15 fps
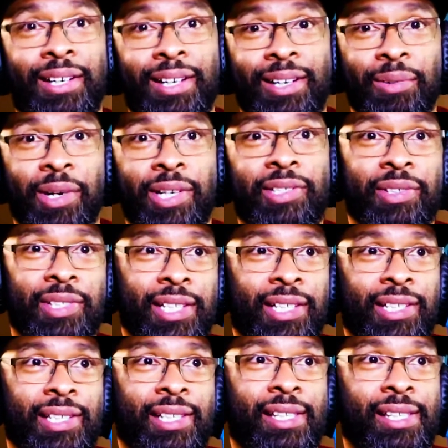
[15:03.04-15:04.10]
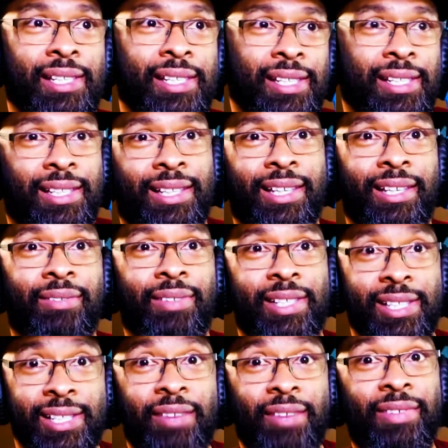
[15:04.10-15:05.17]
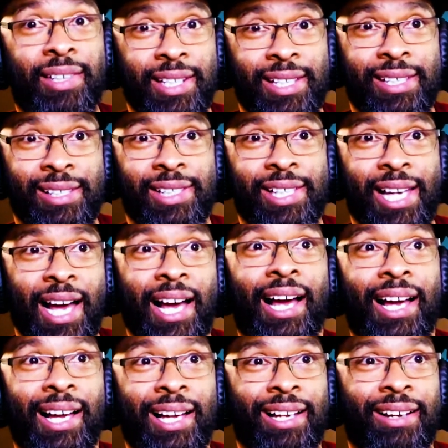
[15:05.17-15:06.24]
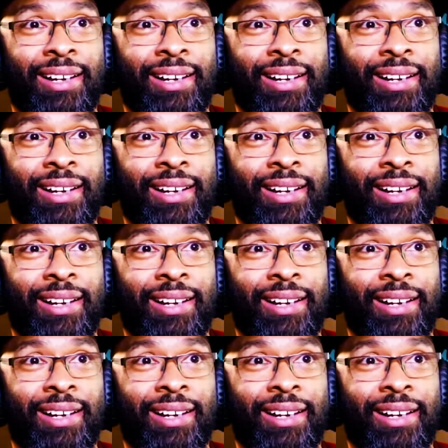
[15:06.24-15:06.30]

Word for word: Racial tensions, even the 70s is high.